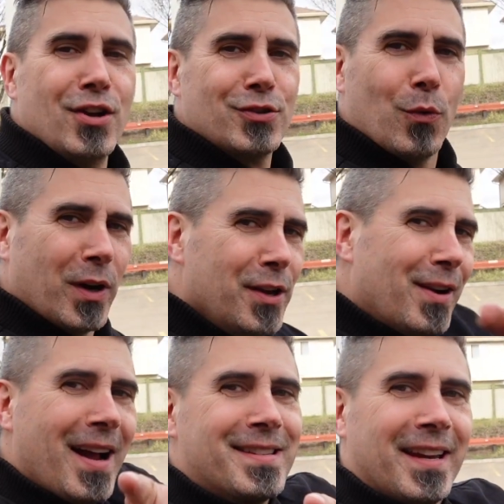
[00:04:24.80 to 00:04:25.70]
So what do you
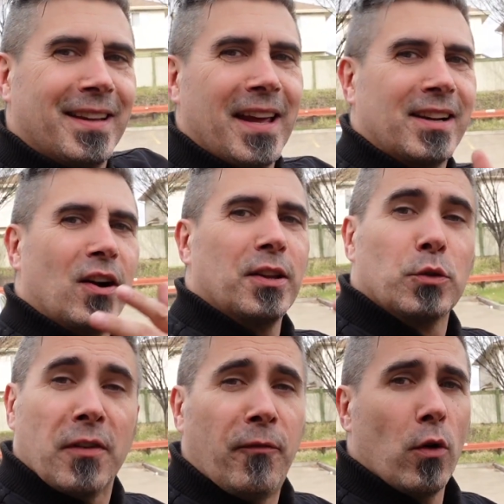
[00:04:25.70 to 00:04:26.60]
guys think of that car? That
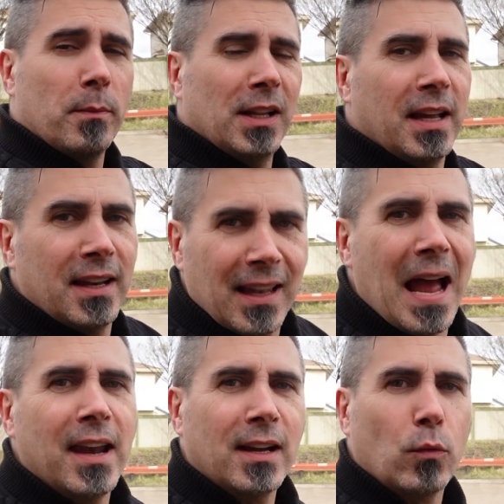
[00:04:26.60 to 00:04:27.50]
was a Formula
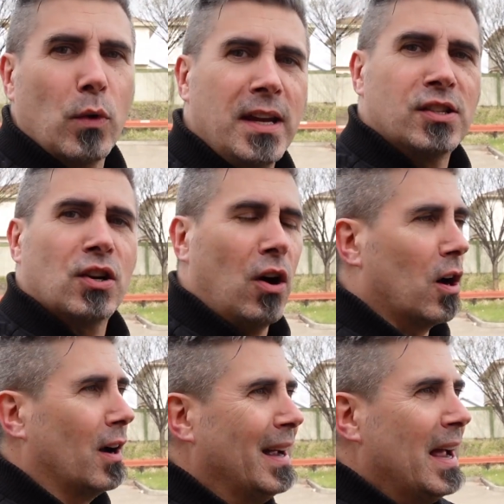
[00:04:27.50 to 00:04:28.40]
Atlantic race
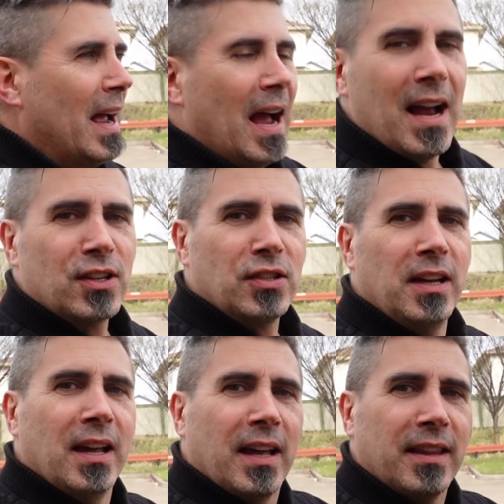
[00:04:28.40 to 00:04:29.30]
car,
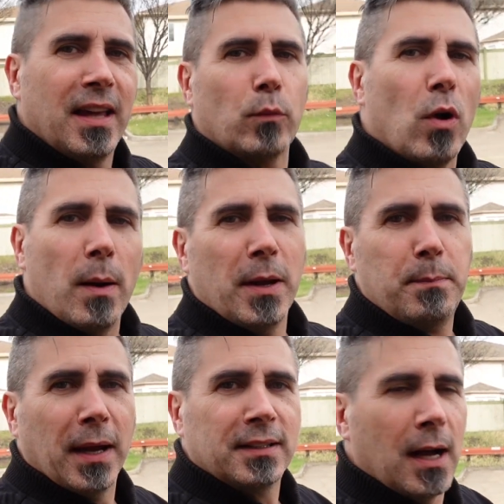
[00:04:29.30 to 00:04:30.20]
actually, that Rob had
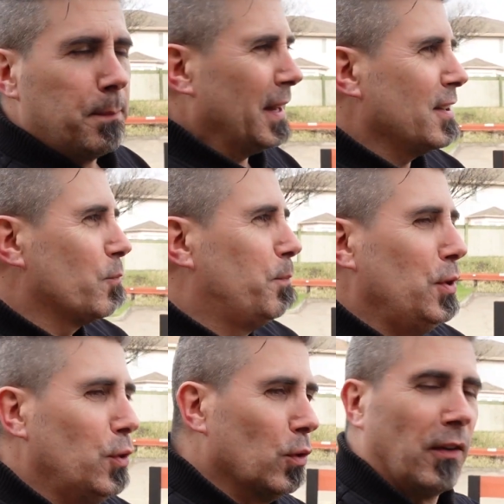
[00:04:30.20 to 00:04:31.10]
picked up.
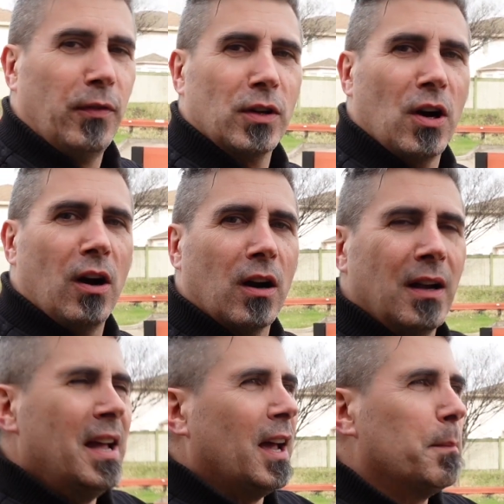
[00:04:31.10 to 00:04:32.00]
Beautiful car,
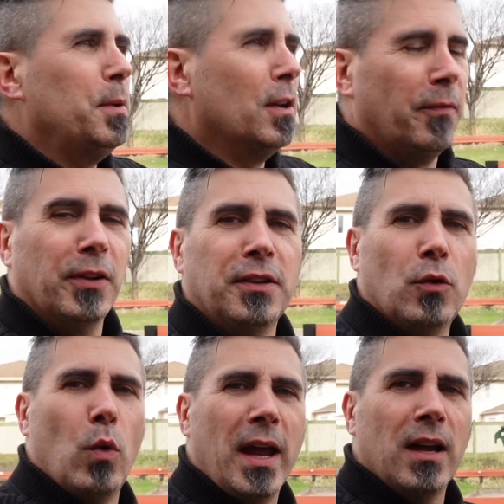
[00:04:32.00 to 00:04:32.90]
and beautiful in
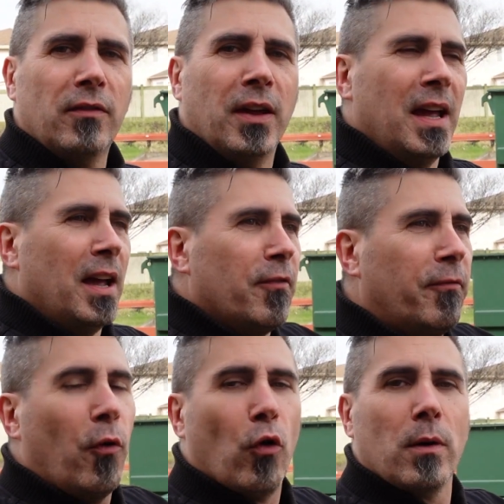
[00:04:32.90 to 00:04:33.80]
the way of
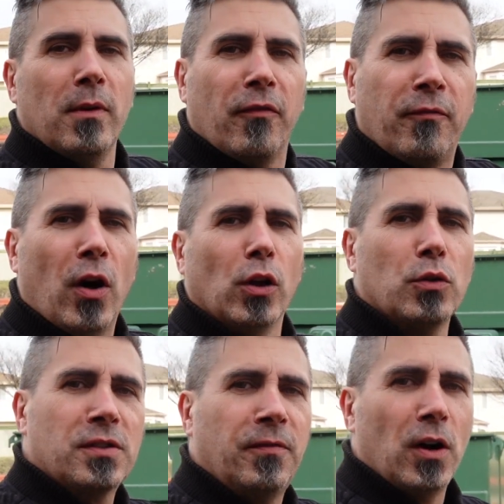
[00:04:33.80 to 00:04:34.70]
form
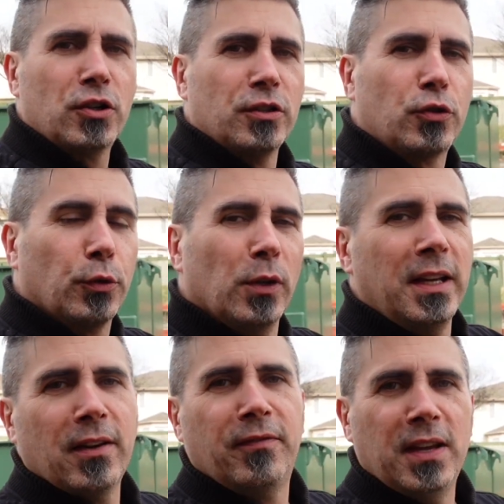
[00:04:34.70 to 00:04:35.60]
follows function.
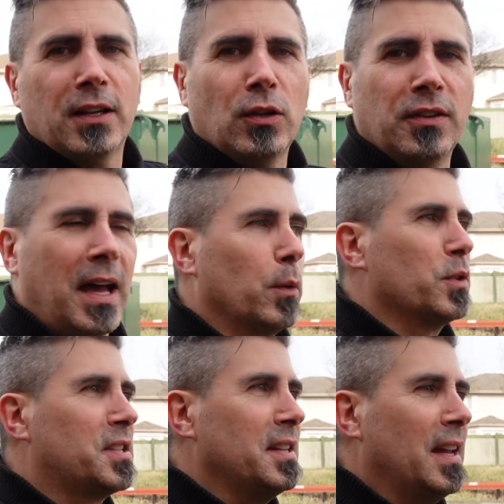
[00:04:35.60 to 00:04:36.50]
Truly a vehicle that
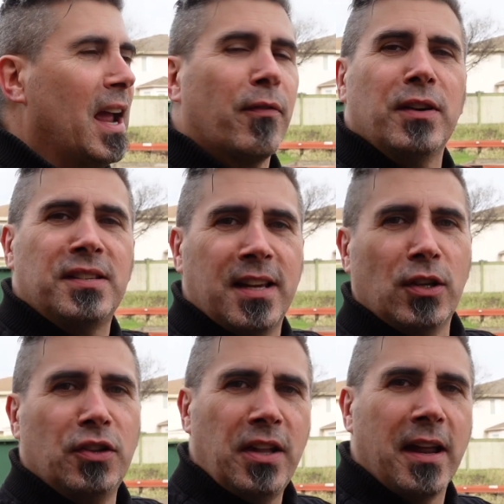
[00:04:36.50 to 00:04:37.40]
was in every
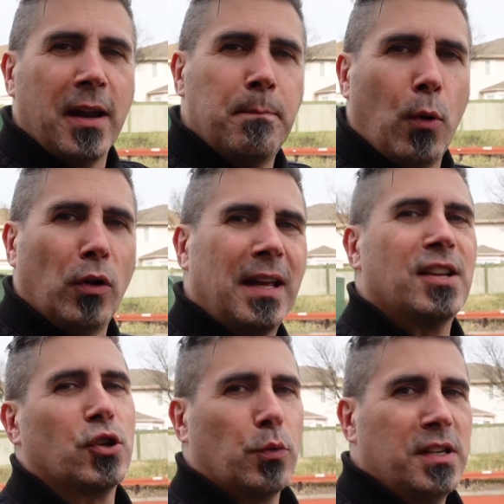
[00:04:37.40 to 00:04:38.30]
single nut and bolt
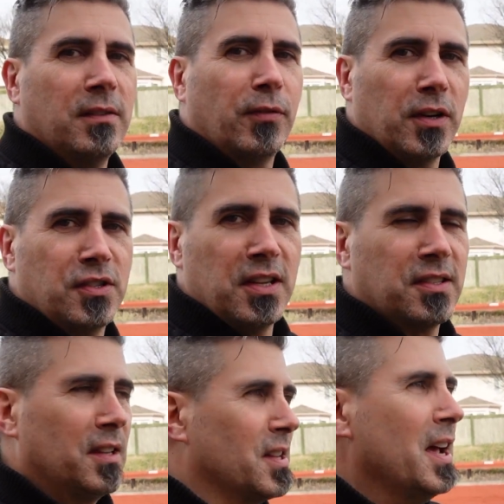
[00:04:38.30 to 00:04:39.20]
has a reason for
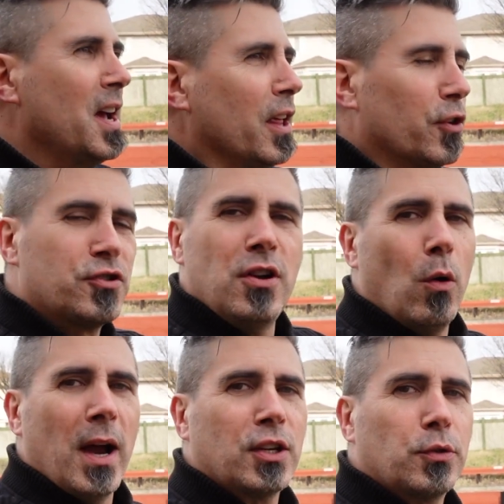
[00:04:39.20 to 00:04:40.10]
existence. There's
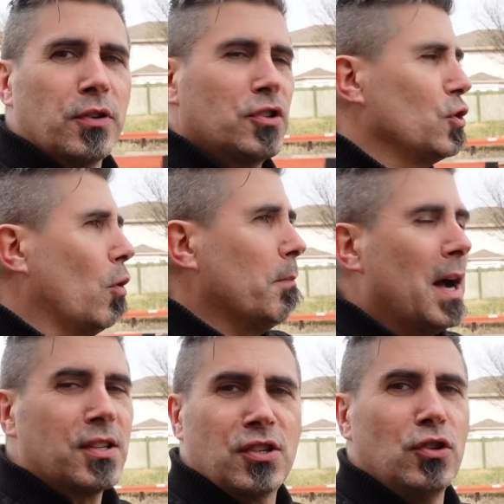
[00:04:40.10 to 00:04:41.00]
no extras, no
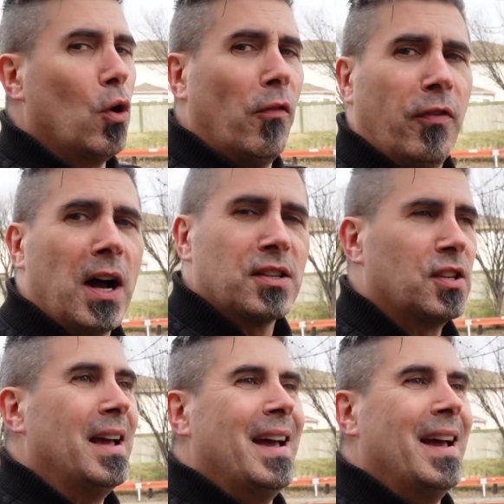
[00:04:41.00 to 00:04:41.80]
muss, no fuss.